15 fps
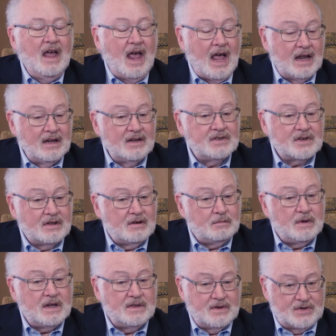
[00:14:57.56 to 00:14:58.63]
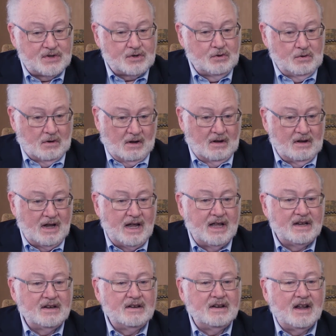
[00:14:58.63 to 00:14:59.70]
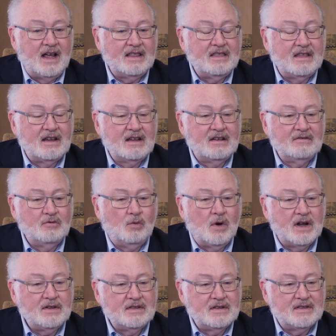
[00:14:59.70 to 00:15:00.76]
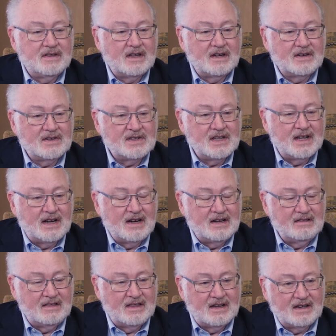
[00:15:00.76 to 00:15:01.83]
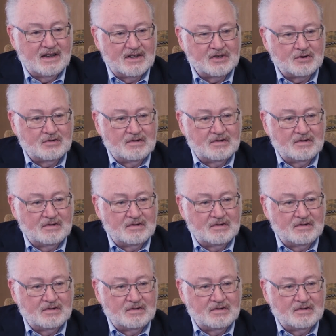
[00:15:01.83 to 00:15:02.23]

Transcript: and it's going to be the school. And I think one of the things that I think is